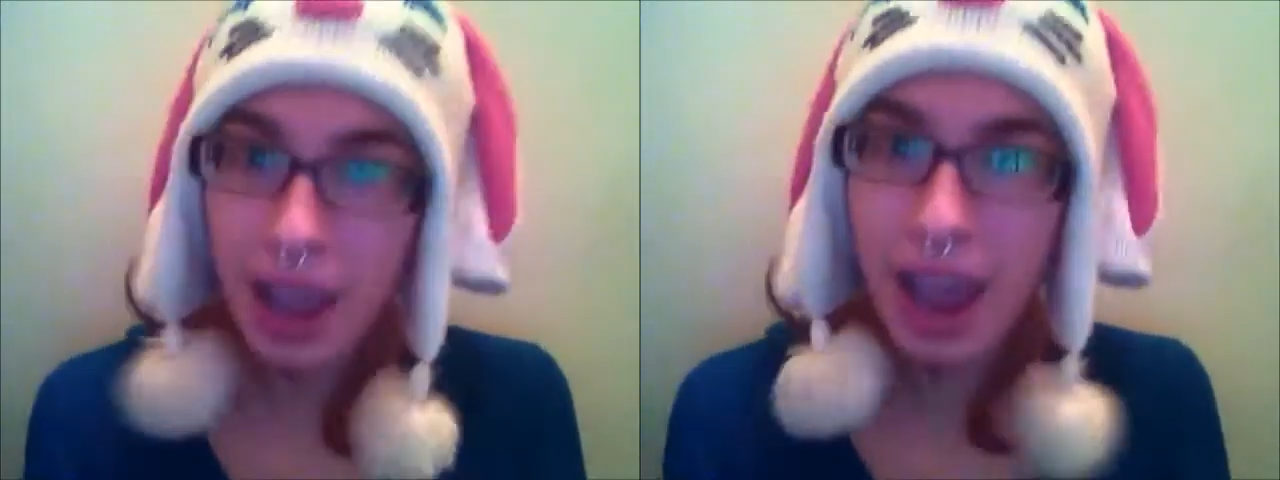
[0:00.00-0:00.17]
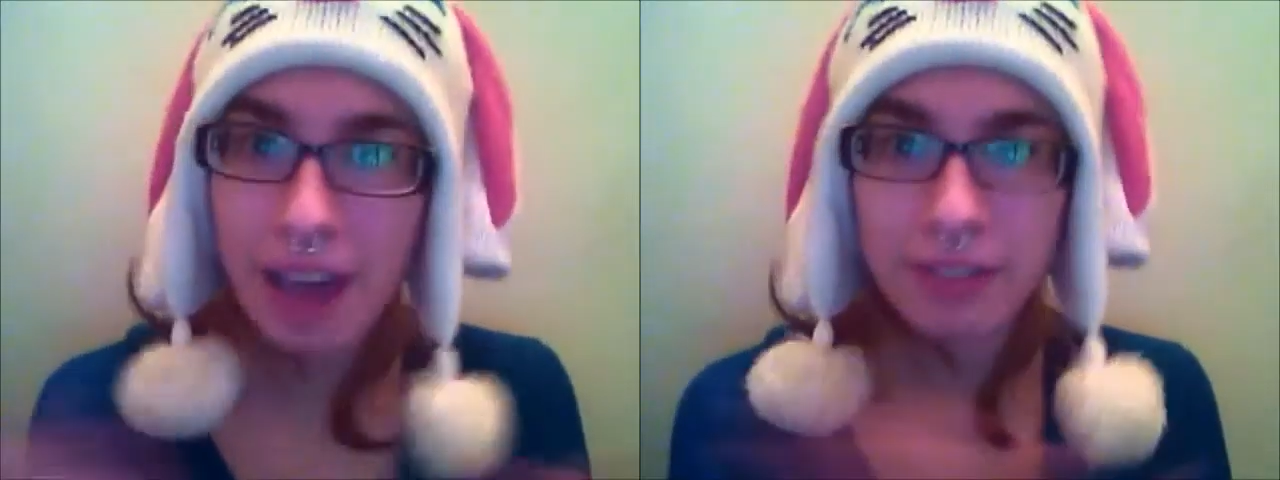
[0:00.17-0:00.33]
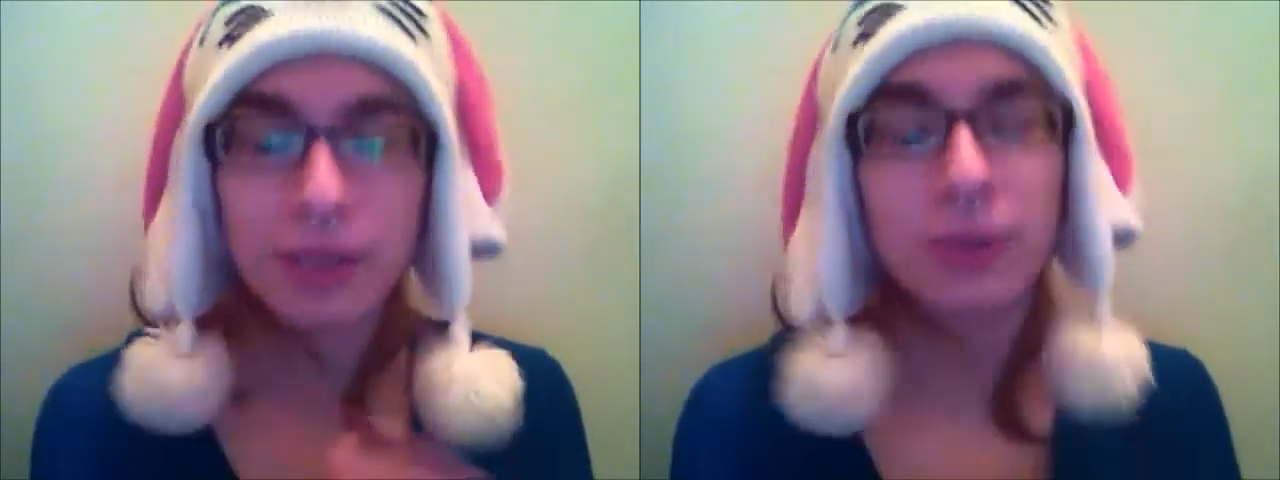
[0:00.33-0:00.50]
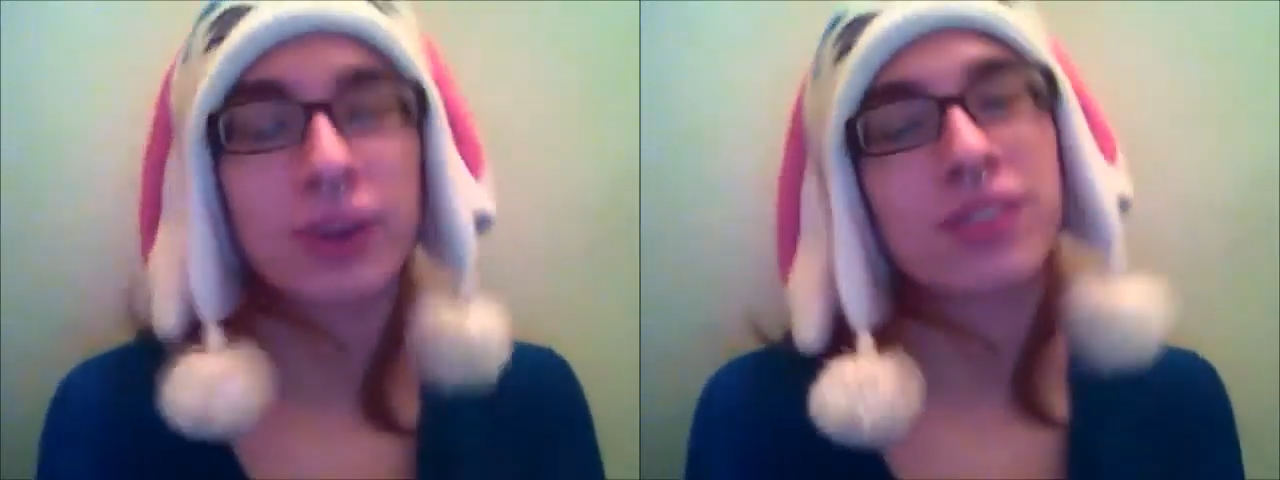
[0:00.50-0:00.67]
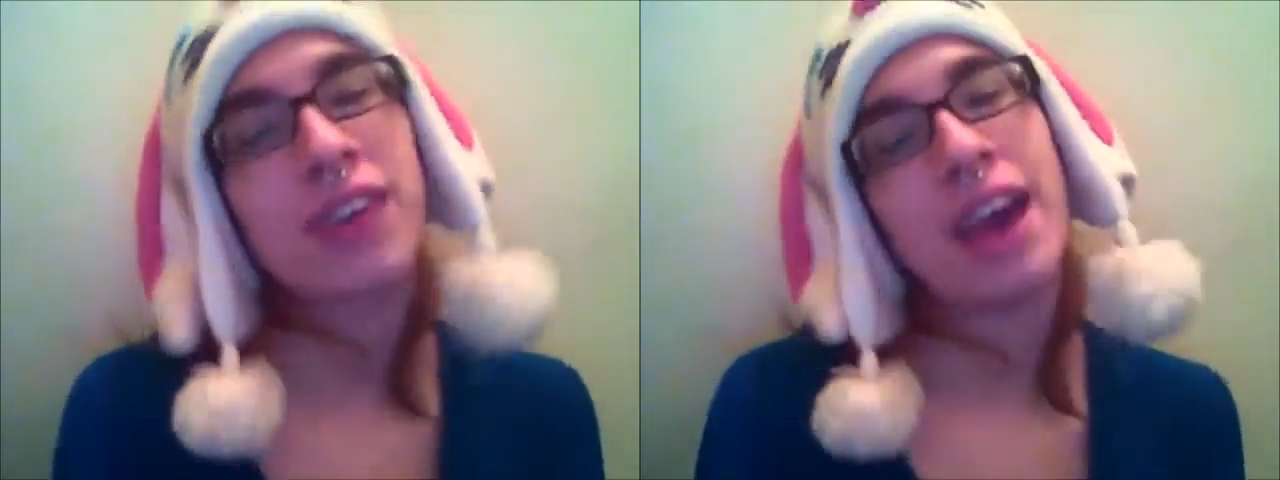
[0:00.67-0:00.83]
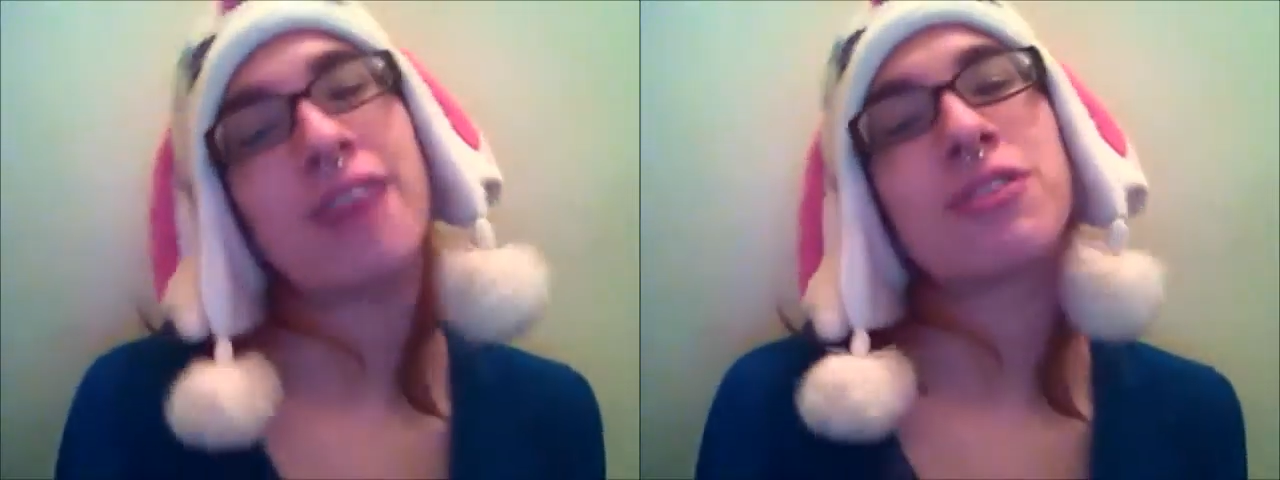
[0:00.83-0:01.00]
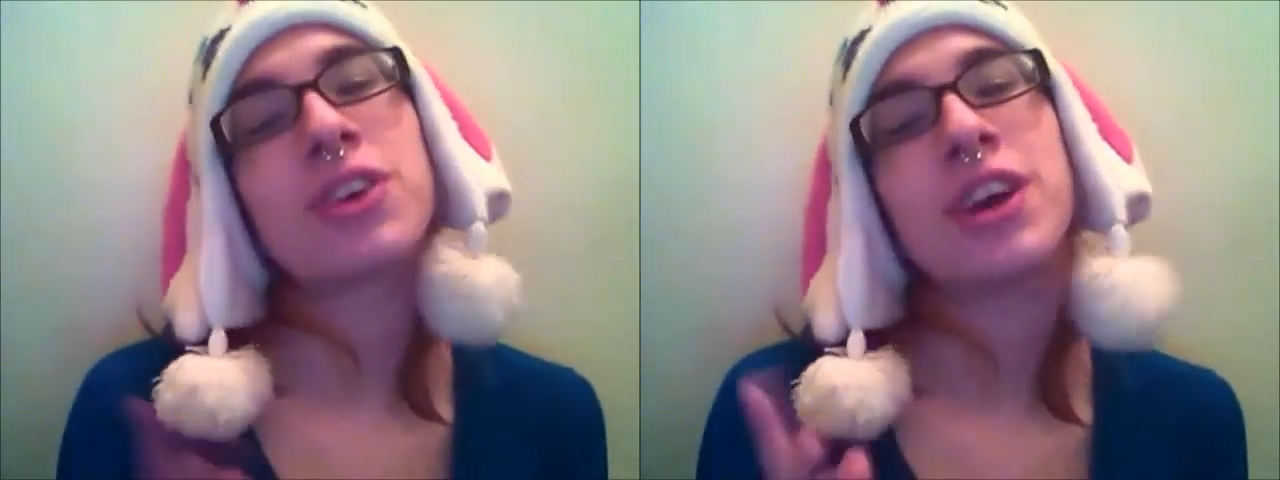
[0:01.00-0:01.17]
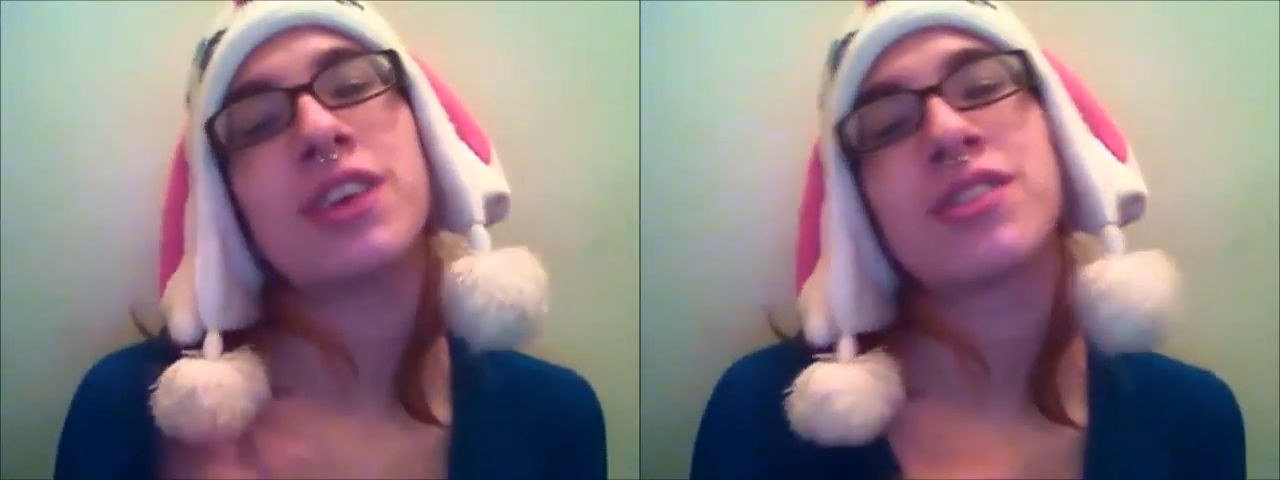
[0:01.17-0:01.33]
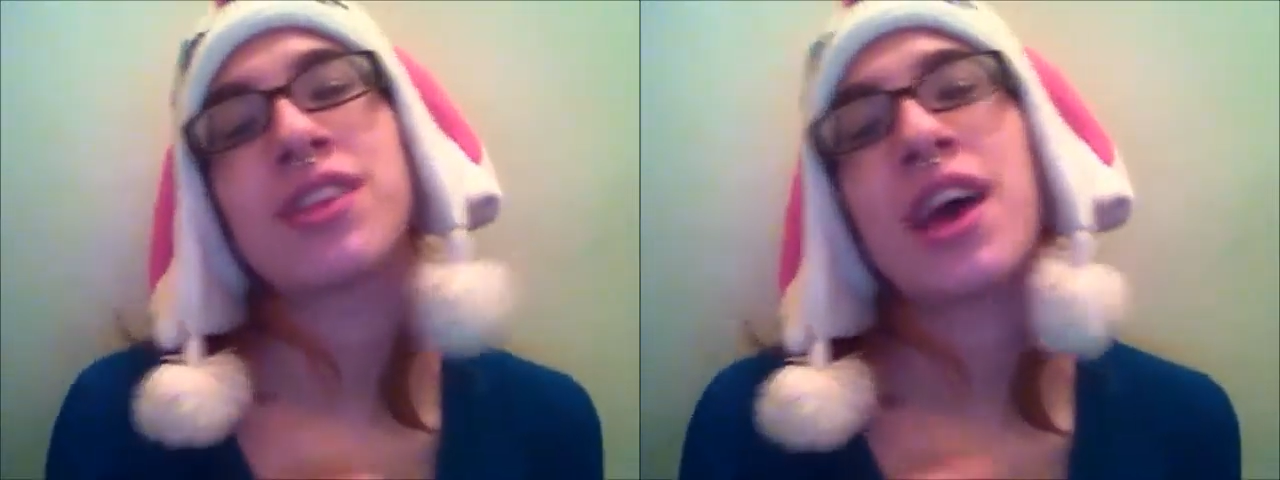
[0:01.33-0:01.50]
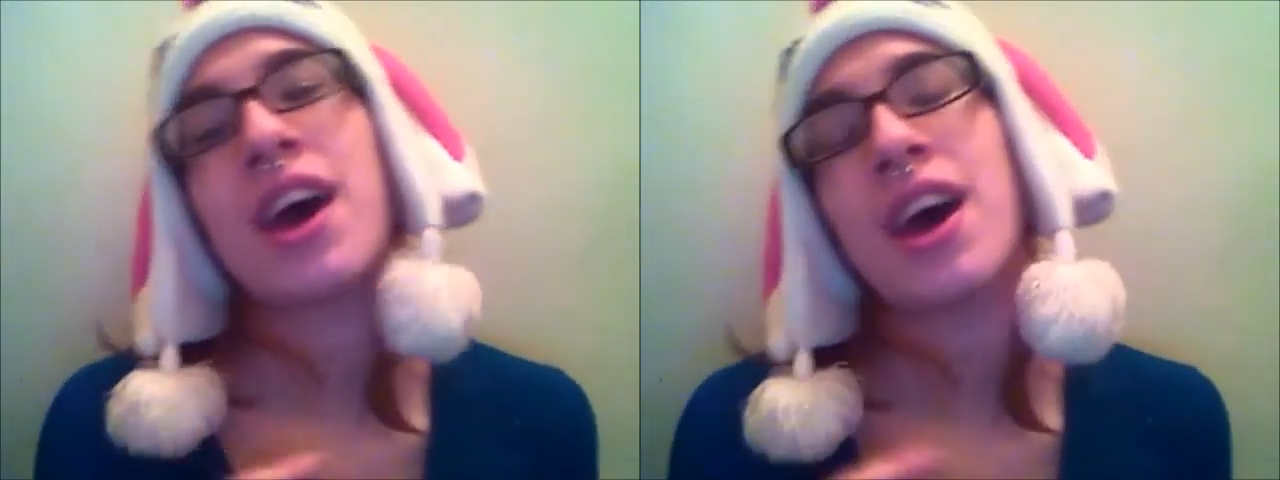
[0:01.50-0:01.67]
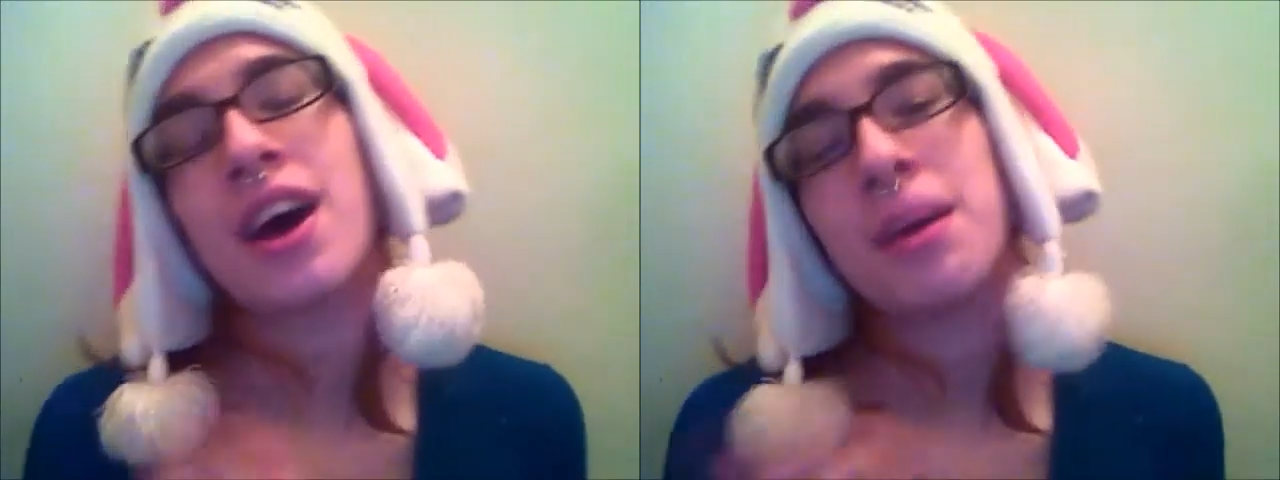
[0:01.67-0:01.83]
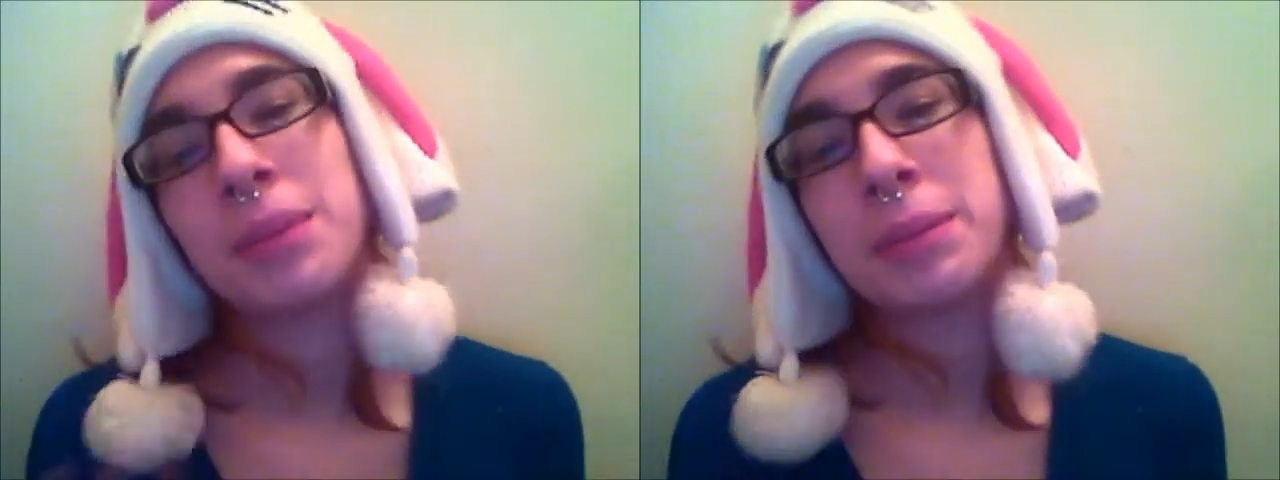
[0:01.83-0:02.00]
Afterwards, after I sat
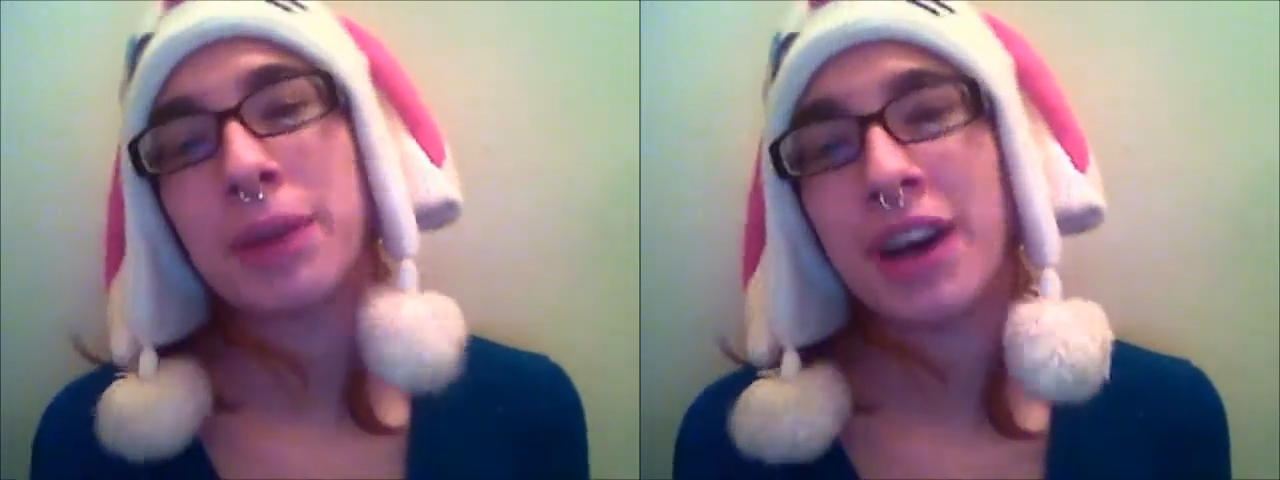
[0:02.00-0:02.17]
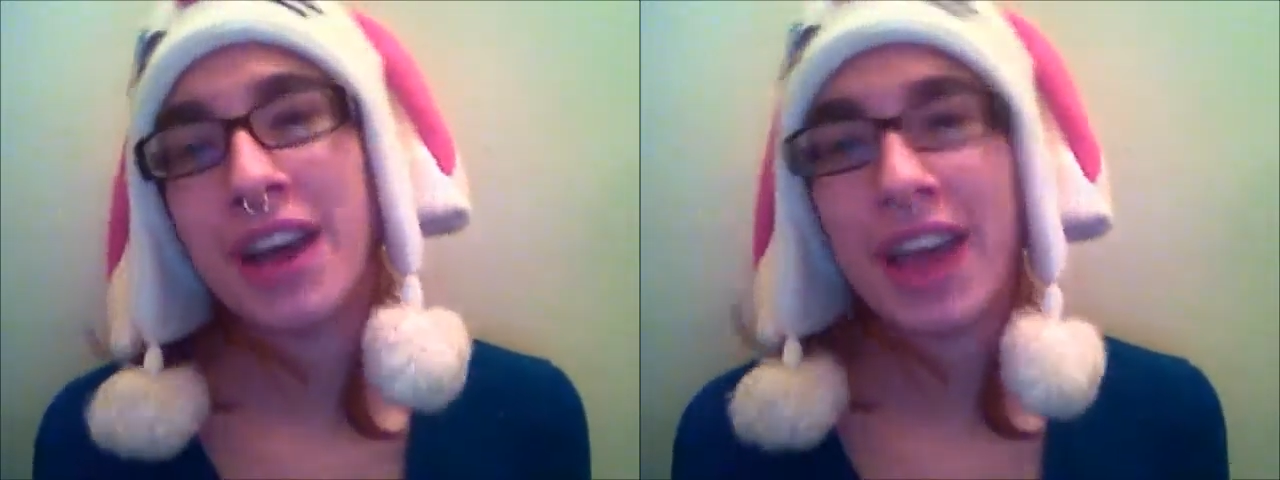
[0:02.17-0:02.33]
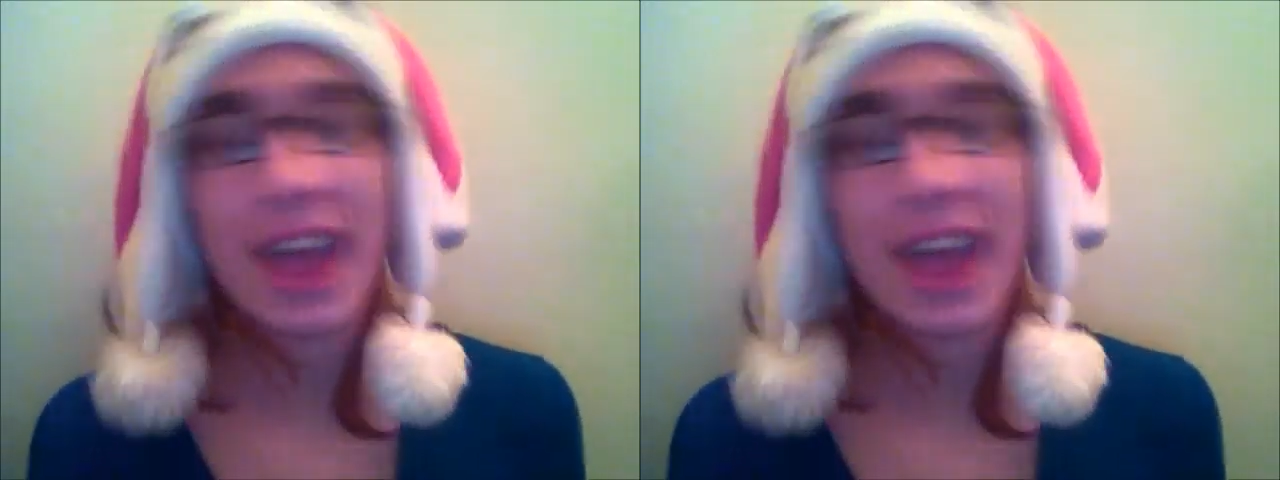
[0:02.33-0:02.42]
on my butt